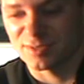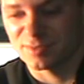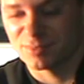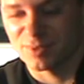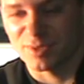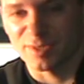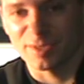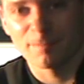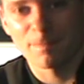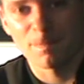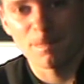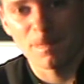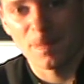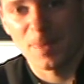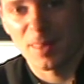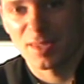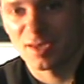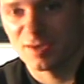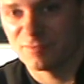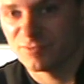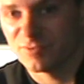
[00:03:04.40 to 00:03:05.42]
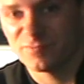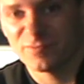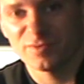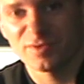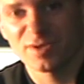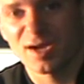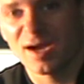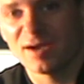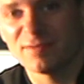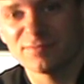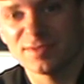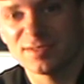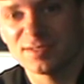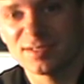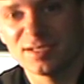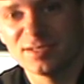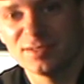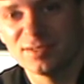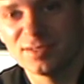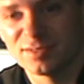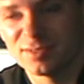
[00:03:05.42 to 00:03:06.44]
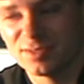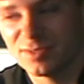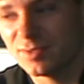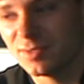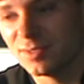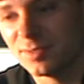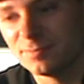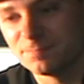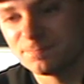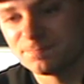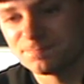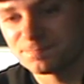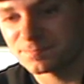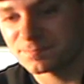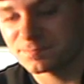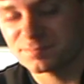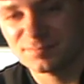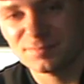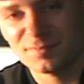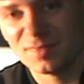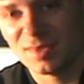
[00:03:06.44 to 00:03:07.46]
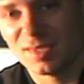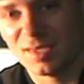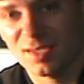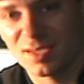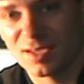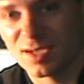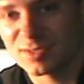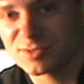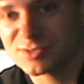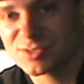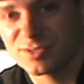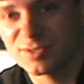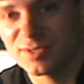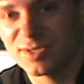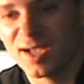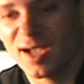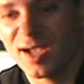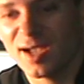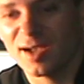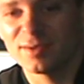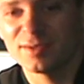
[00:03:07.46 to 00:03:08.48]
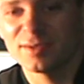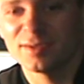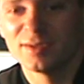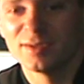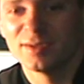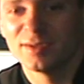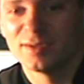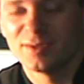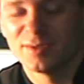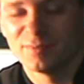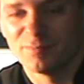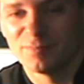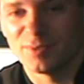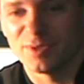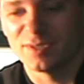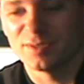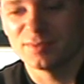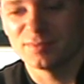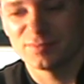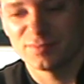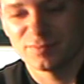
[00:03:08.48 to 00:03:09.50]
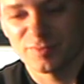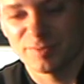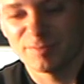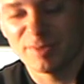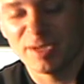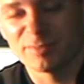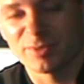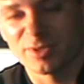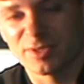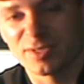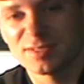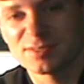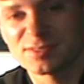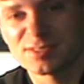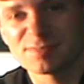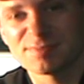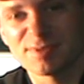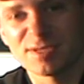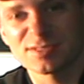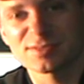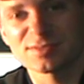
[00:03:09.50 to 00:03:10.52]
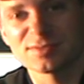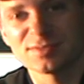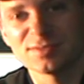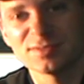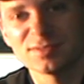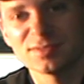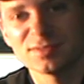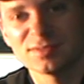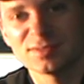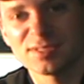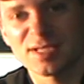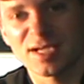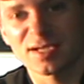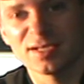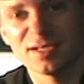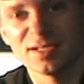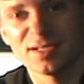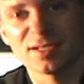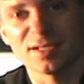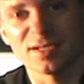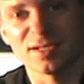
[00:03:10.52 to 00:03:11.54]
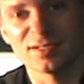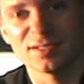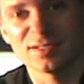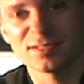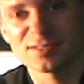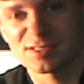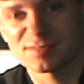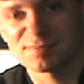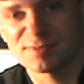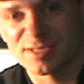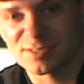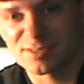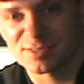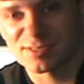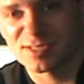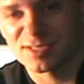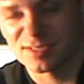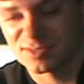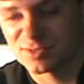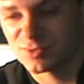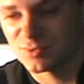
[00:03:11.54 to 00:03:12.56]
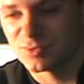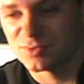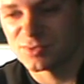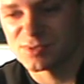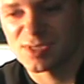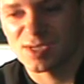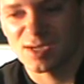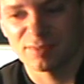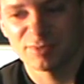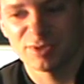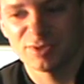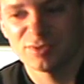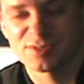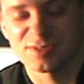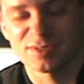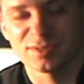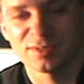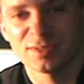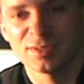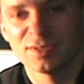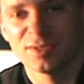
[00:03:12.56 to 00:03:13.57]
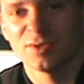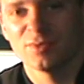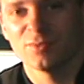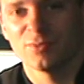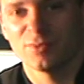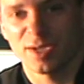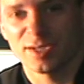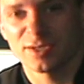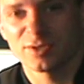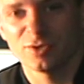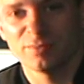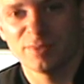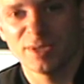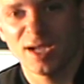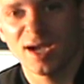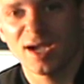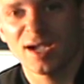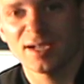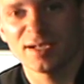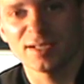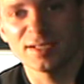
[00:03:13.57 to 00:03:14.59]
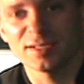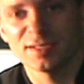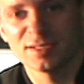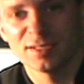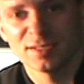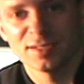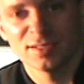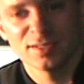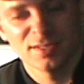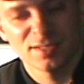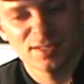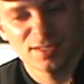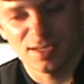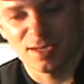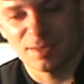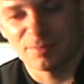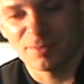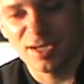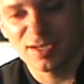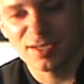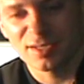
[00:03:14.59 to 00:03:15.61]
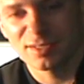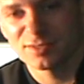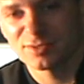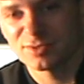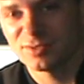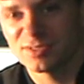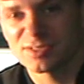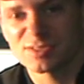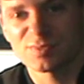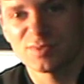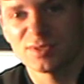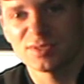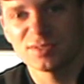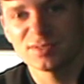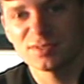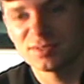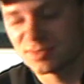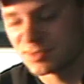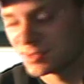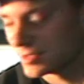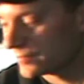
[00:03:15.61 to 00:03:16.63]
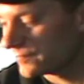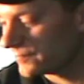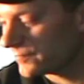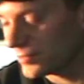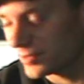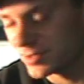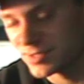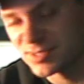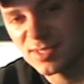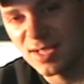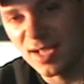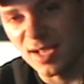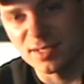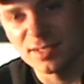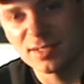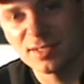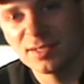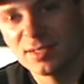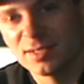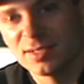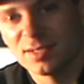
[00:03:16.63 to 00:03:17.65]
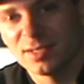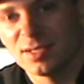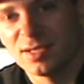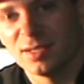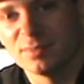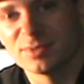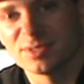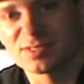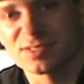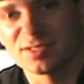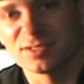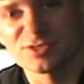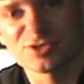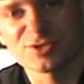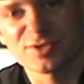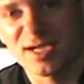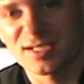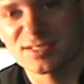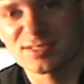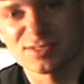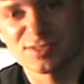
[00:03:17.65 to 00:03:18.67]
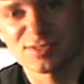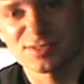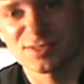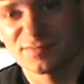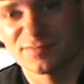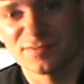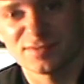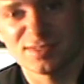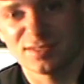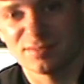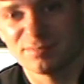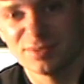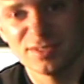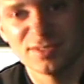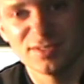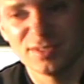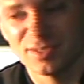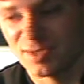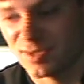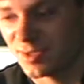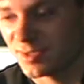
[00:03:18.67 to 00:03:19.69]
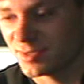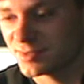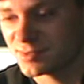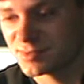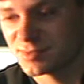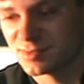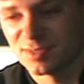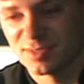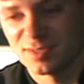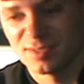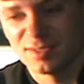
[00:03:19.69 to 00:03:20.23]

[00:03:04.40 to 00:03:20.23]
it, but if you feel confident that you can do it, I'll show you how. But remember, it is a special technique and it is a special set of tools that I'm using when I go behind it. And I'm not going to do this one to the full extent. I'm just going to scratch the surface on PDR. It's,